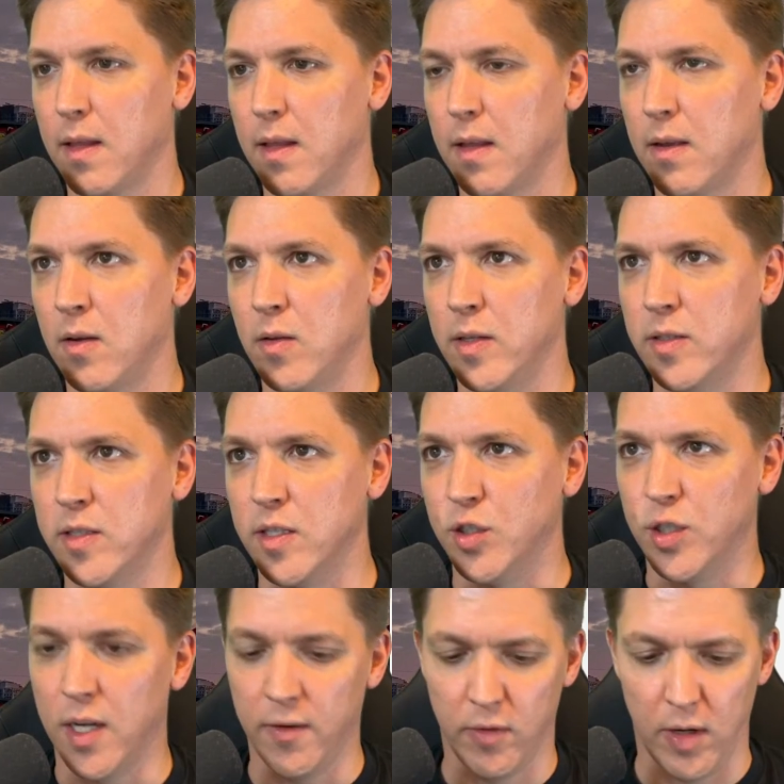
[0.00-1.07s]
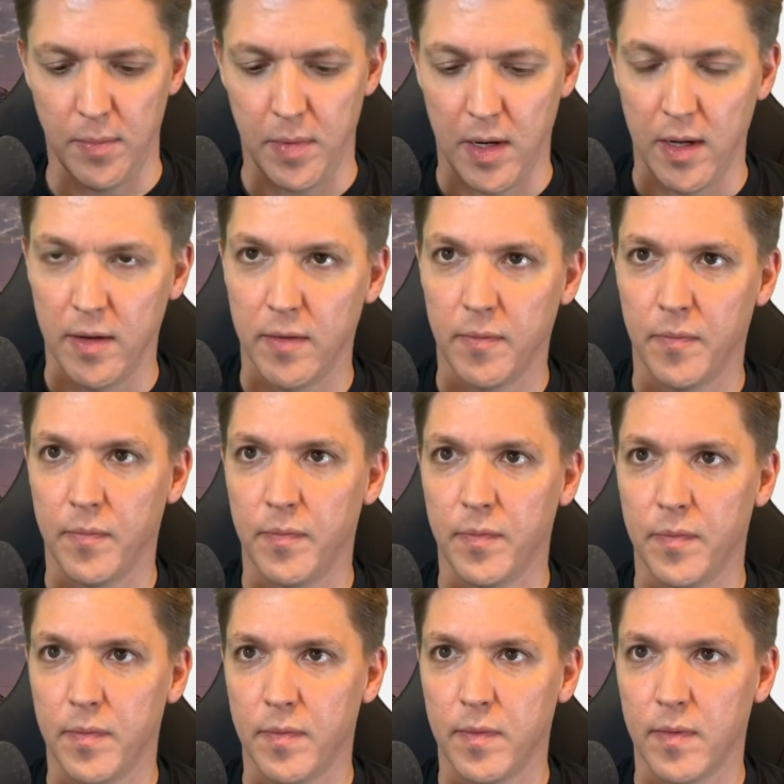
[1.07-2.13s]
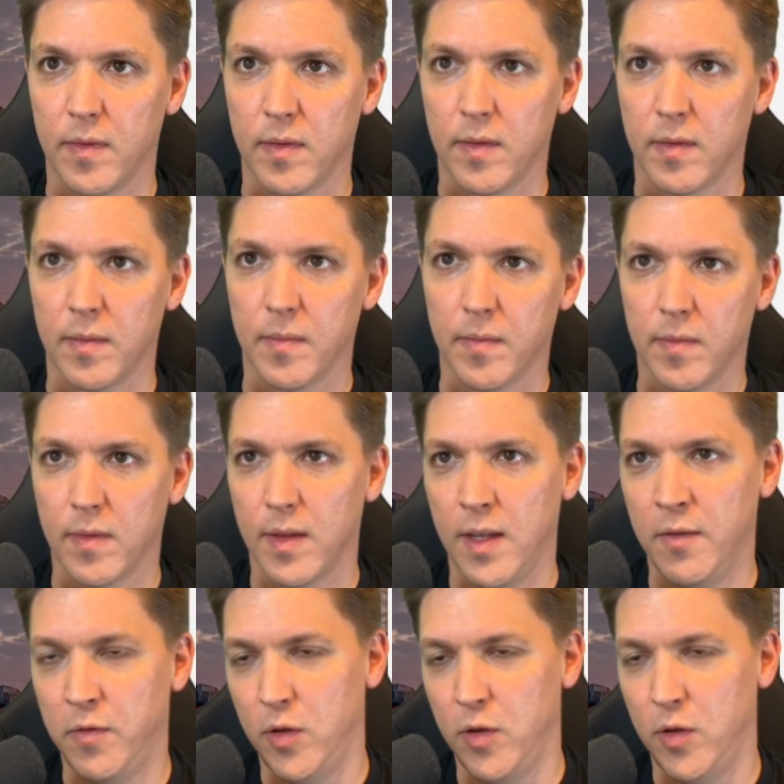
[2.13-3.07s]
oh, there's the shaver I bought. If